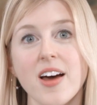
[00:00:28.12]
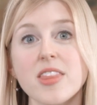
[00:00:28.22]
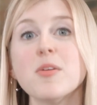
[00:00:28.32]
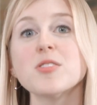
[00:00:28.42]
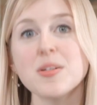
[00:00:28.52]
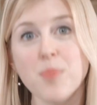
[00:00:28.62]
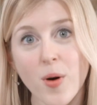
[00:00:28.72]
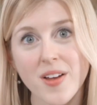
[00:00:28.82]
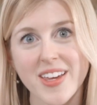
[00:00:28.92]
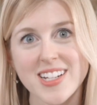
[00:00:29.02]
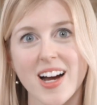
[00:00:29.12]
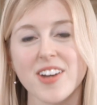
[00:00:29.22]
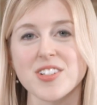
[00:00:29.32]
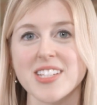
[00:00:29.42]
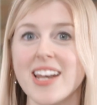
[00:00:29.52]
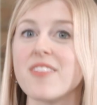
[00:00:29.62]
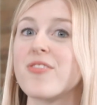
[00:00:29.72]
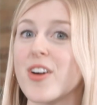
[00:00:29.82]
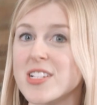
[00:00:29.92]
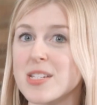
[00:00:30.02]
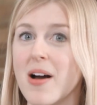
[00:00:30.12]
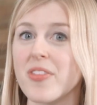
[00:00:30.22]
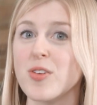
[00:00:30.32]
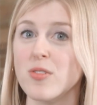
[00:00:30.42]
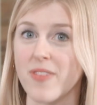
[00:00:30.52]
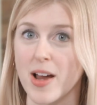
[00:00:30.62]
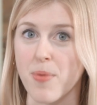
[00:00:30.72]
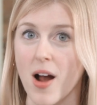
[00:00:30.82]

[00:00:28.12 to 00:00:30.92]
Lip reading: The most important thing to understand at first about the Unified